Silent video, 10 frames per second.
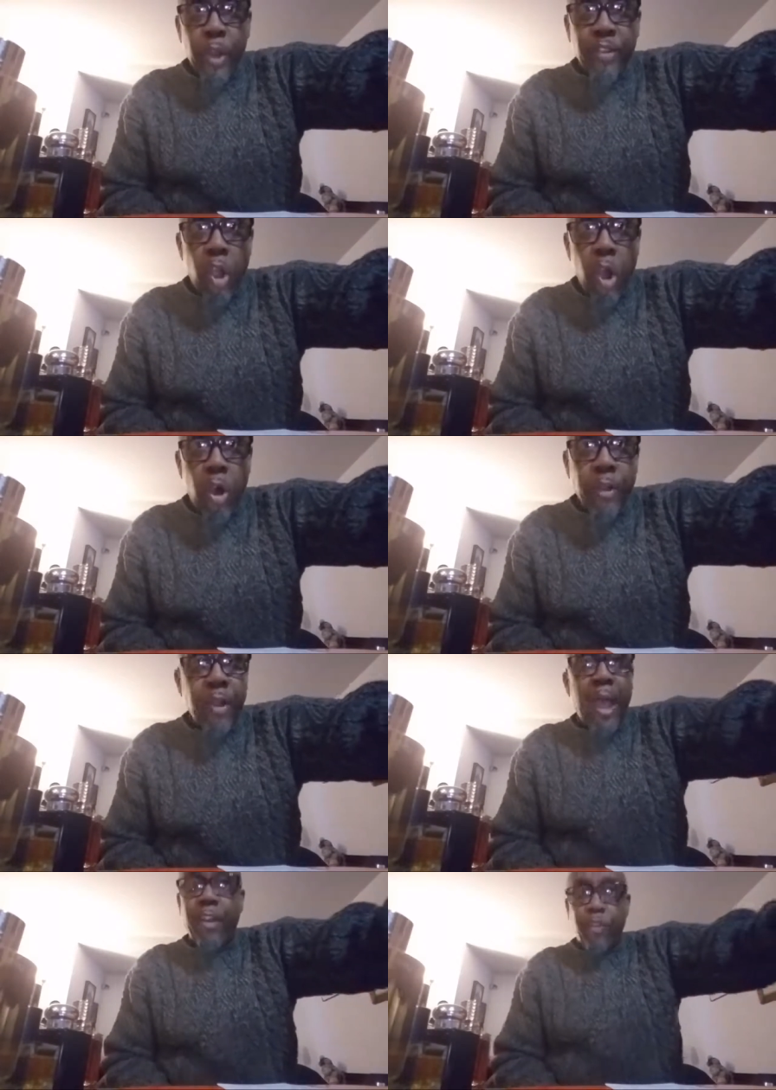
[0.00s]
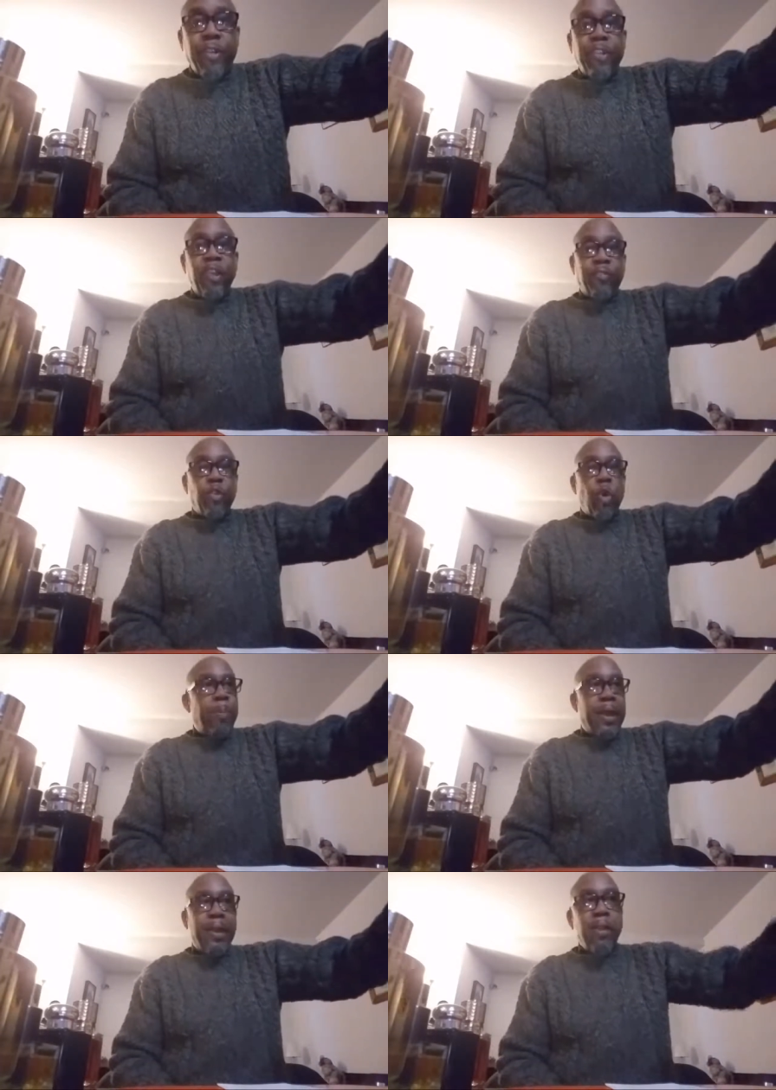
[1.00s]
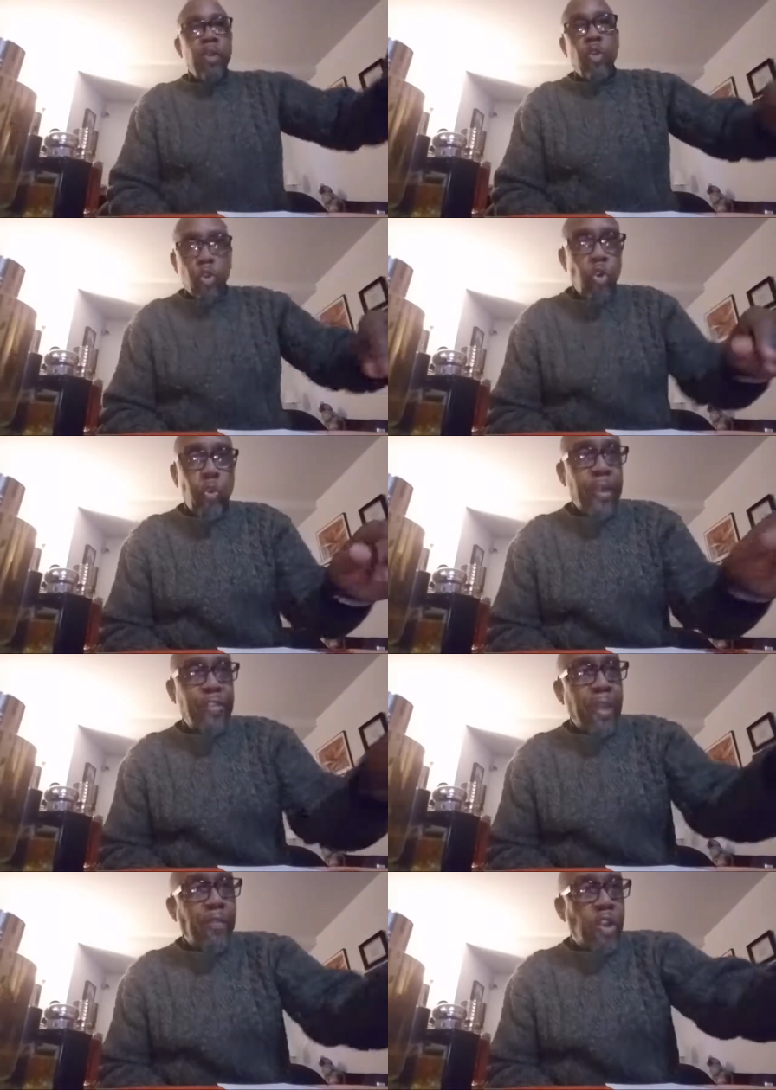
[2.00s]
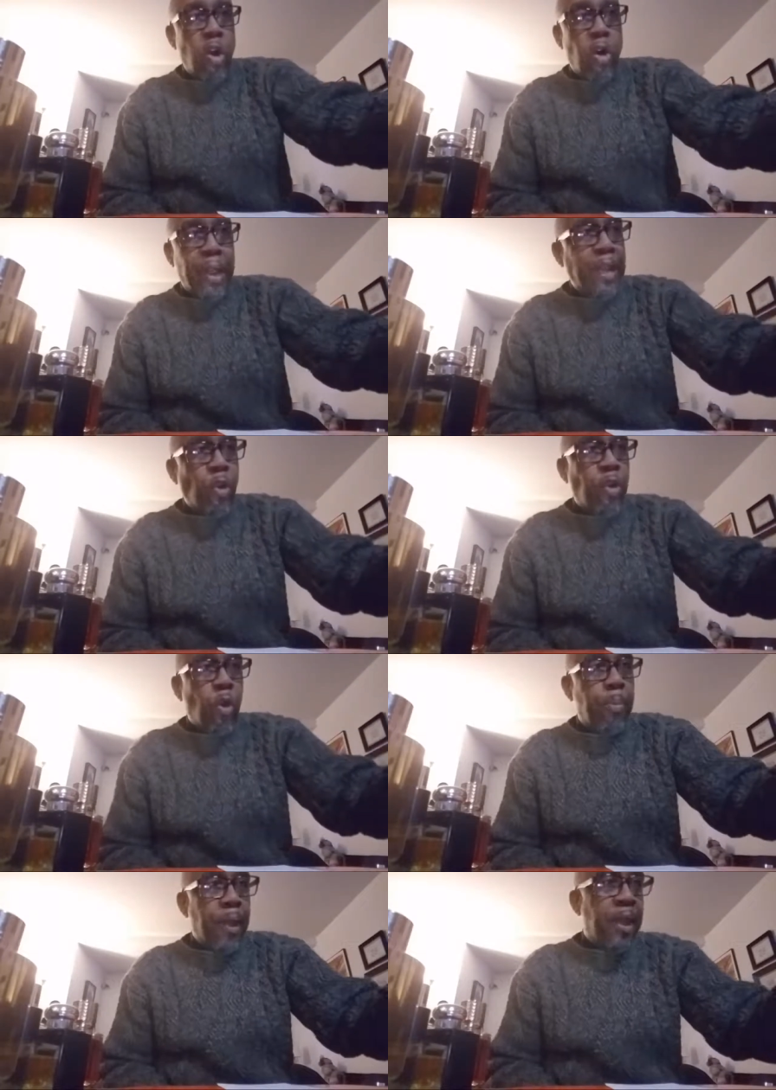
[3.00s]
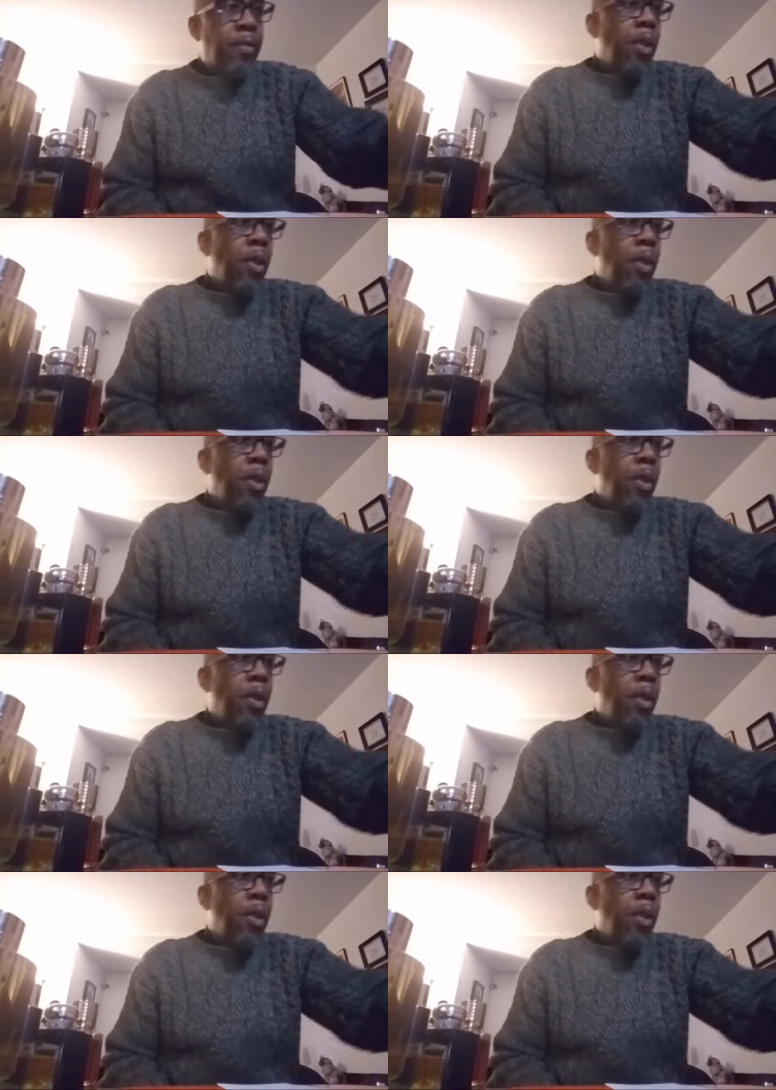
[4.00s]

Wood is gone. I trust he definitely gonna pay. Oud Wood is definitely gone. I know he gonna pay.